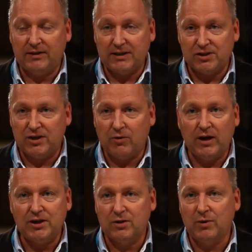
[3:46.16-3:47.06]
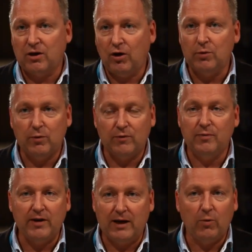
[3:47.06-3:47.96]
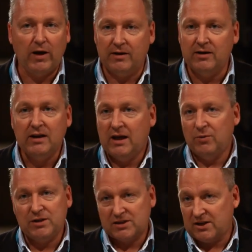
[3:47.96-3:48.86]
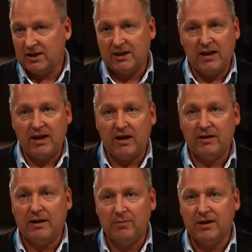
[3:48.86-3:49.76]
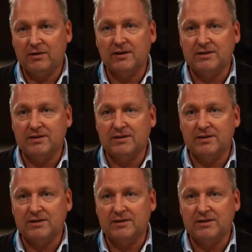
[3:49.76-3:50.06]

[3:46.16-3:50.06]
next generation. We're global from day one, and we're just going to get out and make things